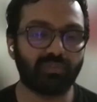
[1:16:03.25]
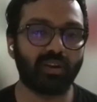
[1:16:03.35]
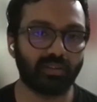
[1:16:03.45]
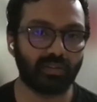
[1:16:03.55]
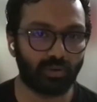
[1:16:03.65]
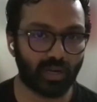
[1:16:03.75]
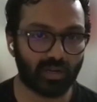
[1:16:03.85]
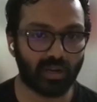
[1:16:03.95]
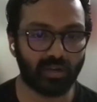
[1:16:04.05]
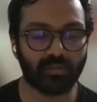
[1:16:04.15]
definitely an
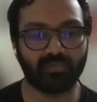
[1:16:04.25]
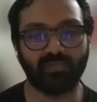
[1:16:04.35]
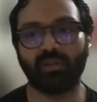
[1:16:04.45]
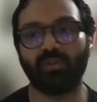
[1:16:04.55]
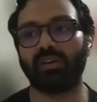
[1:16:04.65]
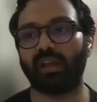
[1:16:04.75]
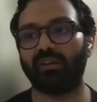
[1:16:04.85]
outdated idea. We don't